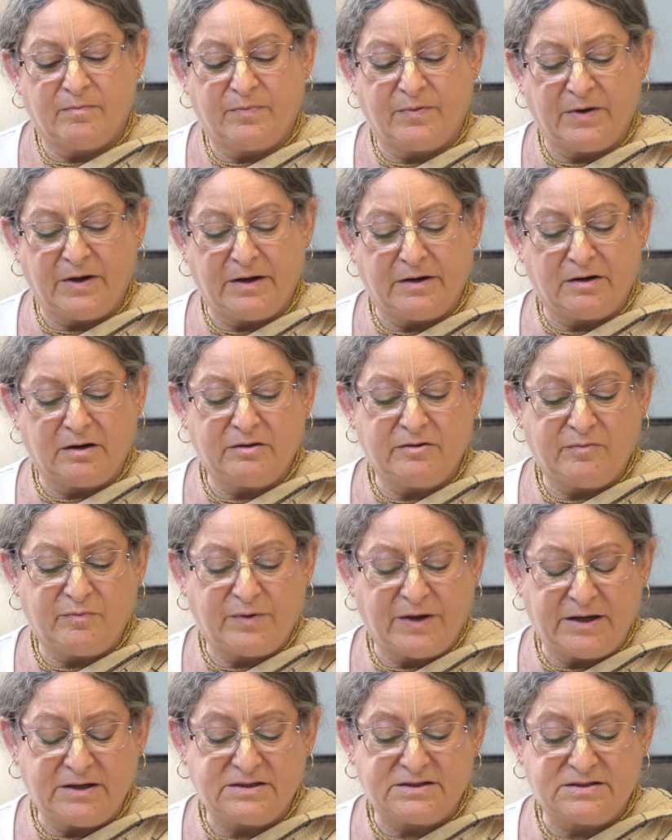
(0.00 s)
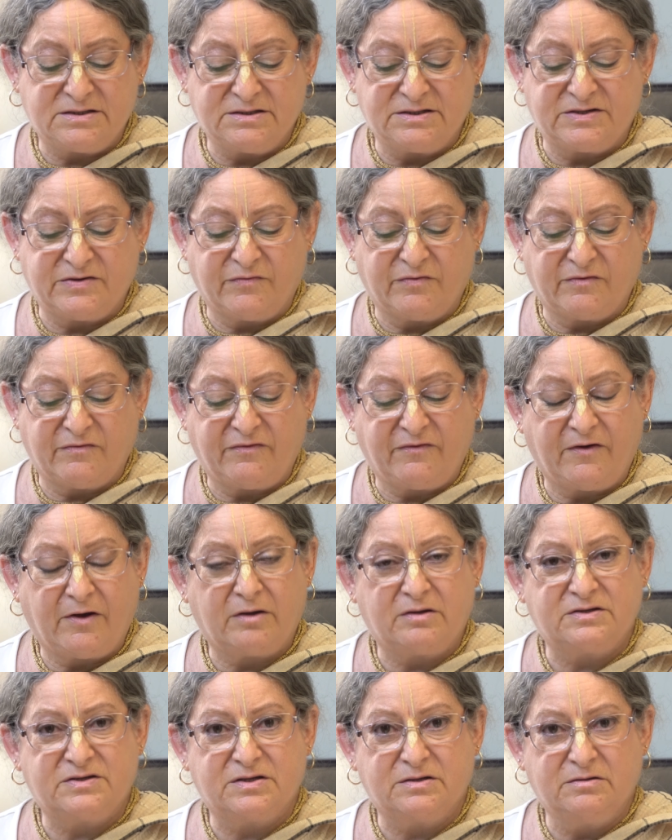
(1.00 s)
But on the basis of the
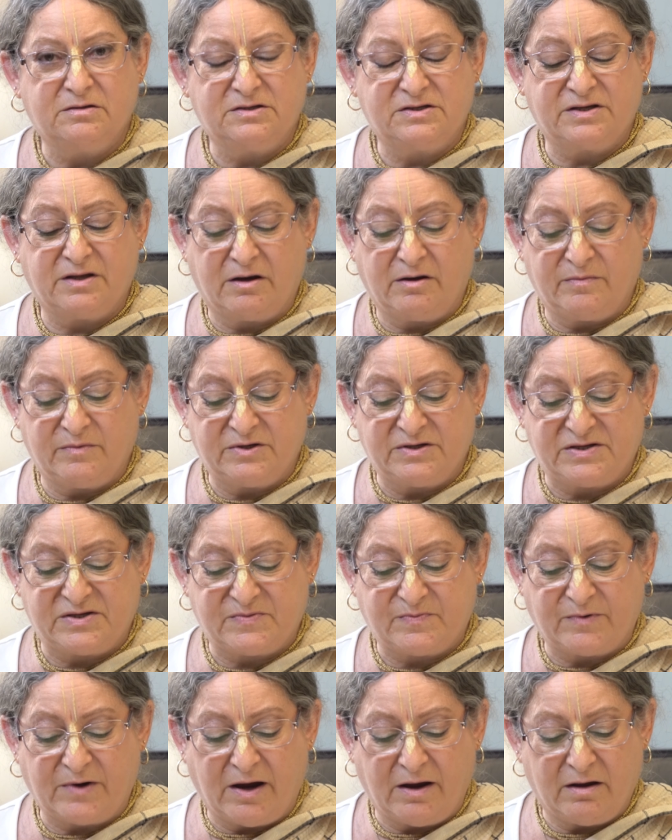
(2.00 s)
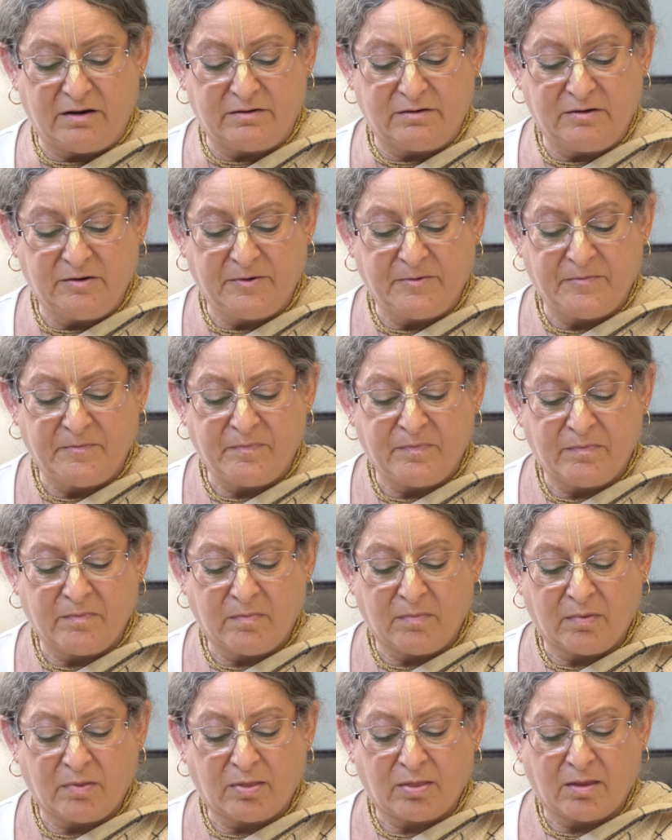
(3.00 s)
falsehoods that have been spread,
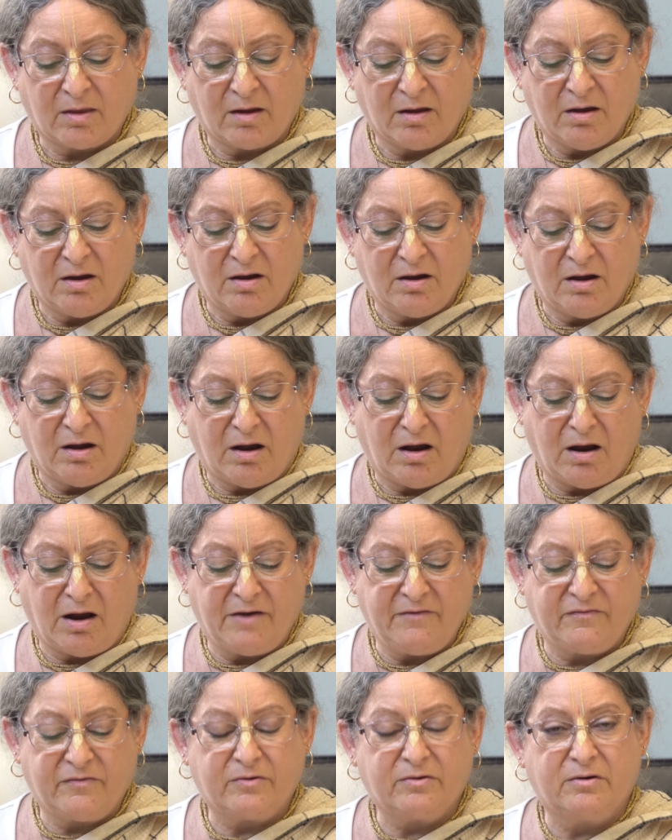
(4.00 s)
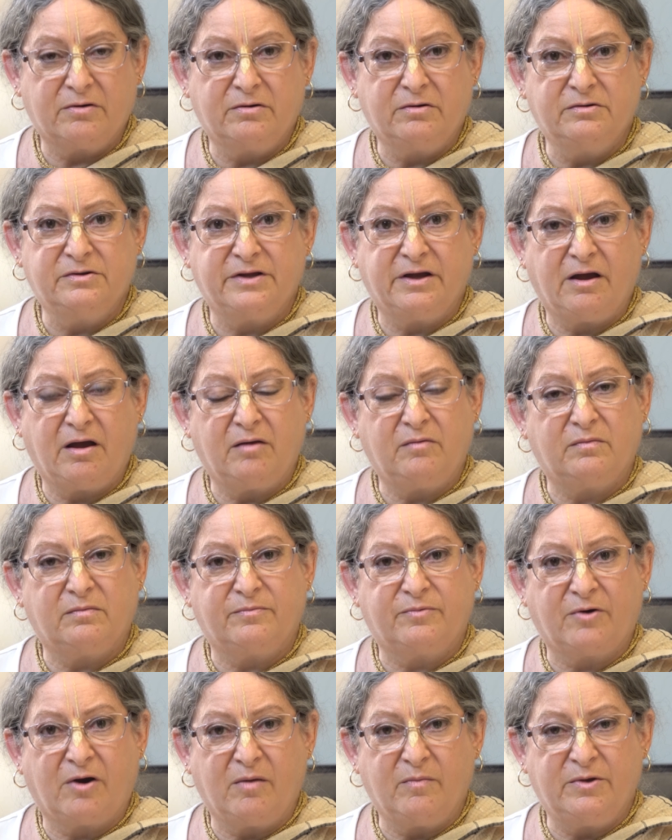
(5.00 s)
I've heard that
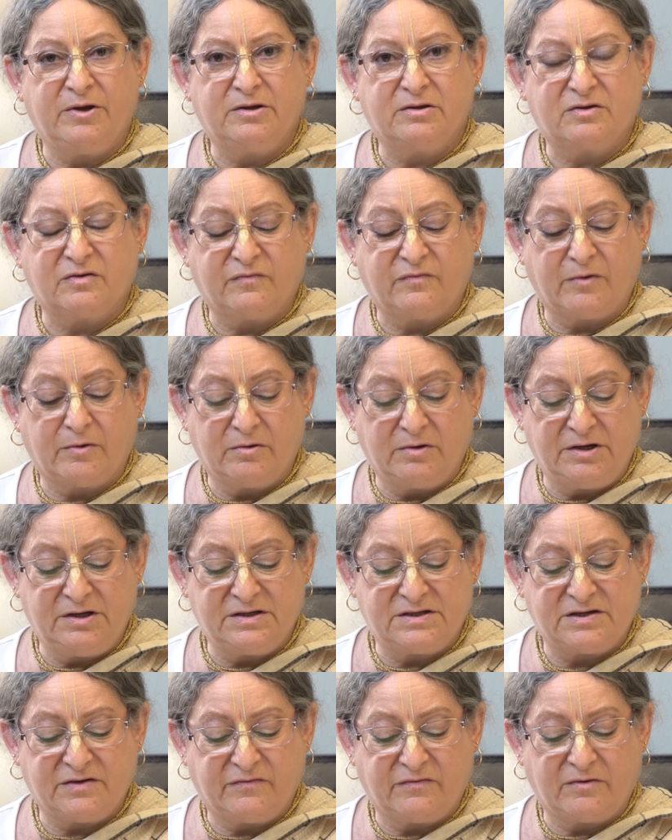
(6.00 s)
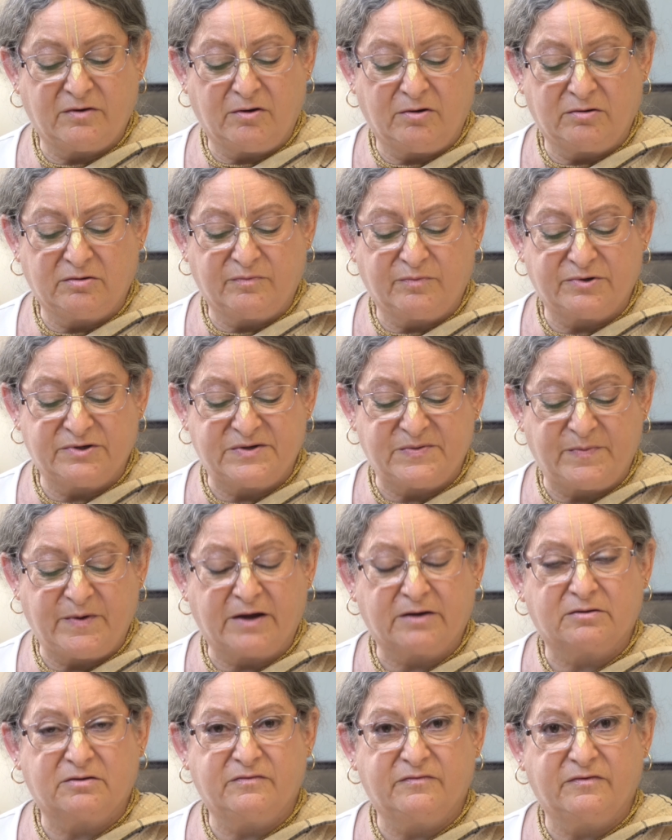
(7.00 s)
prominent devotees have told
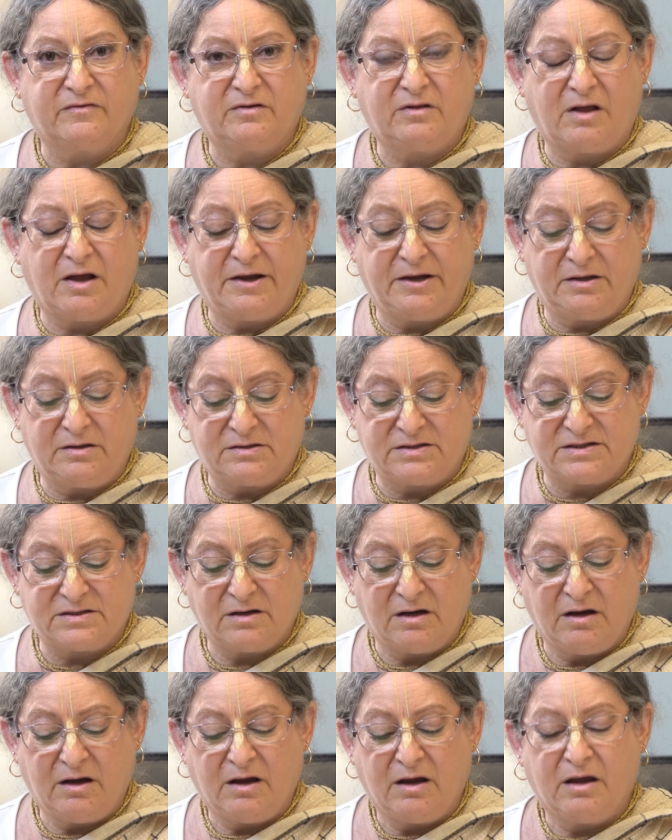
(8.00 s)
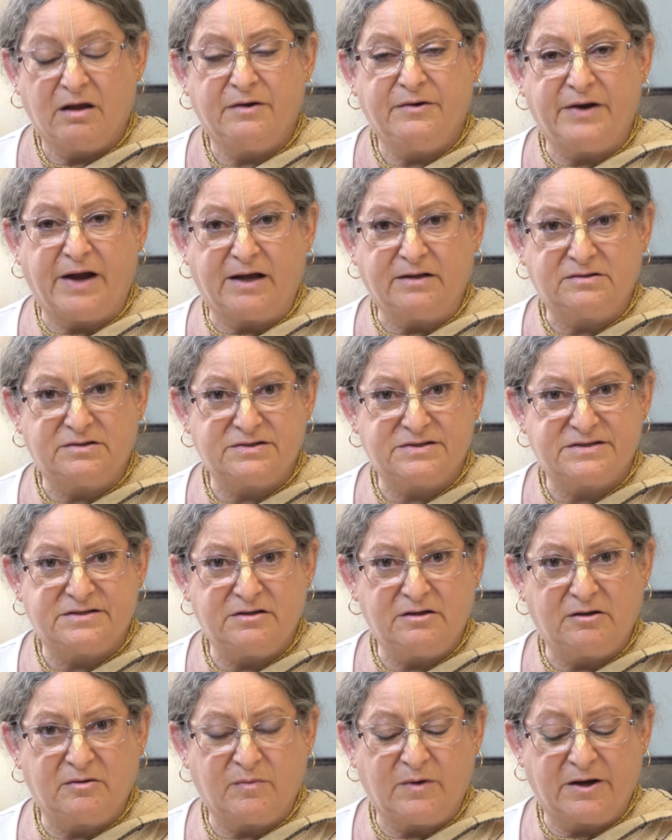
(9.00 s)
prospective clients not to
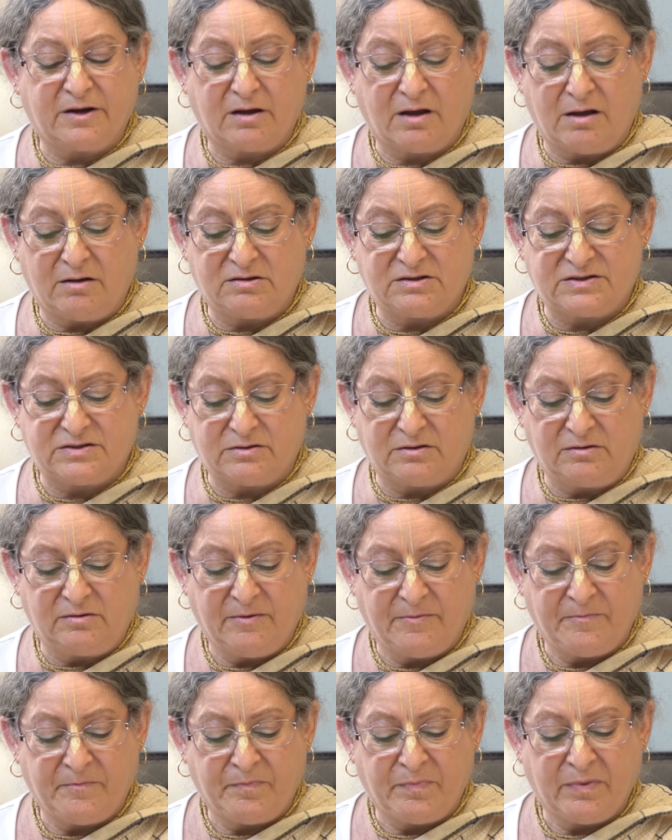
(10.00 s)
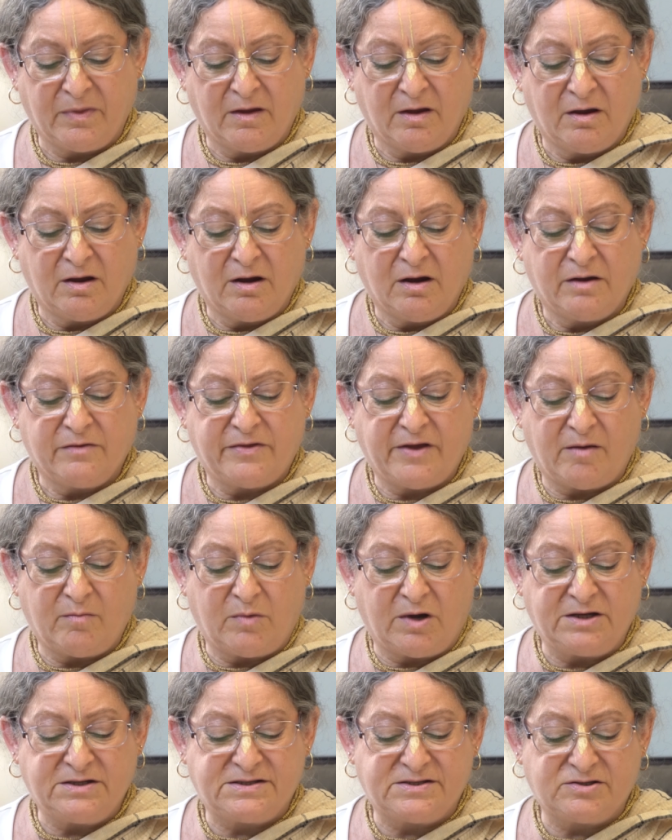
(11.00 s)
seek my counsel, that
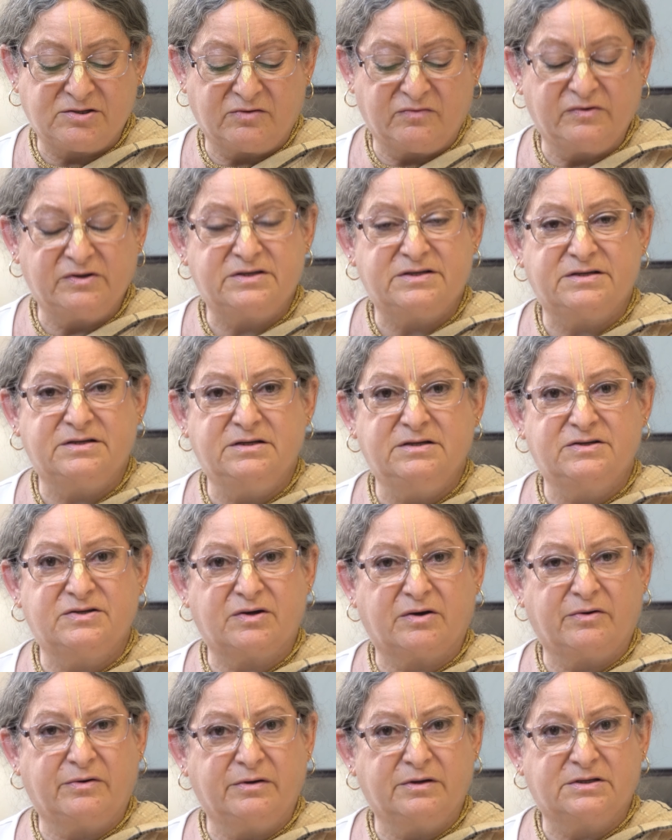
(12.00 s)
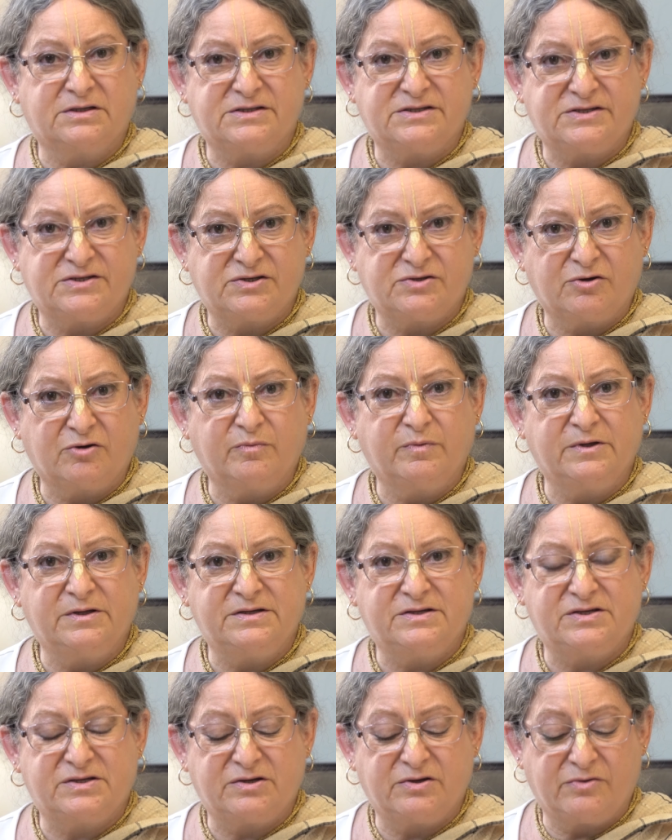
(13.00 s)
my services are a
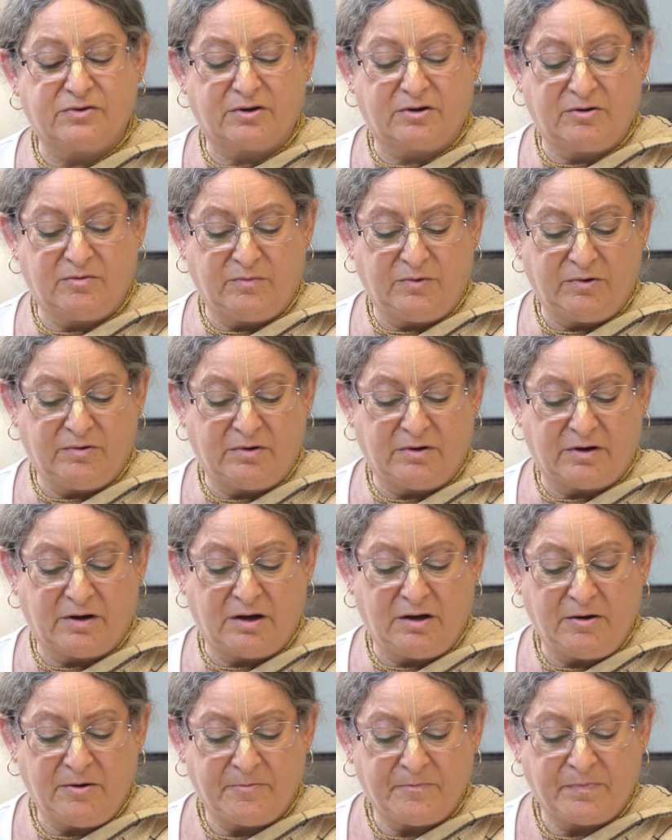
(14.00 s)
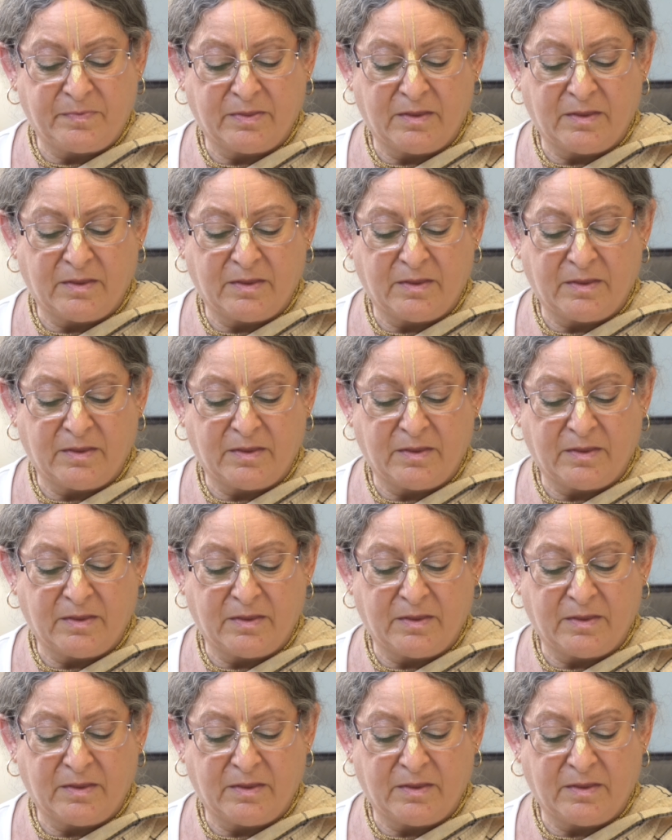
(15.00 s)
disturbance to the community,